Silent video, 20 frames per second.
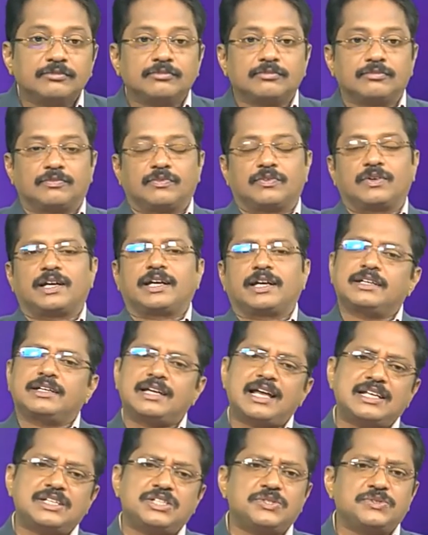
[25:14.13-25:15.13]
Okay,
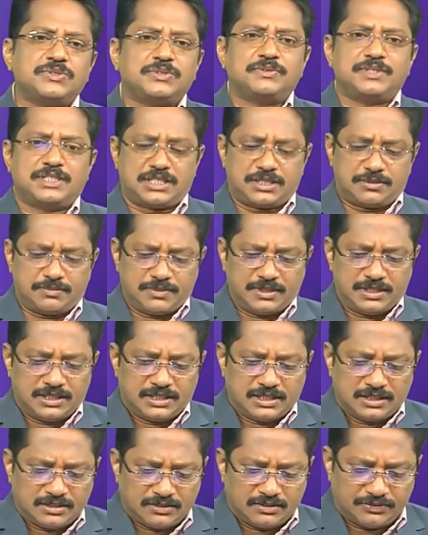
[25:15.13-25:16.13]
as you wish.
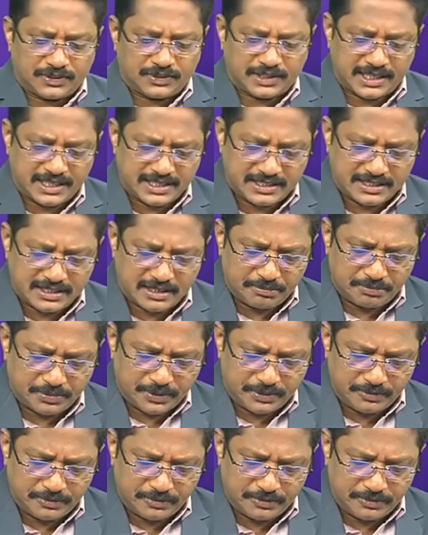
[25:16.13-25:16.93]
For example,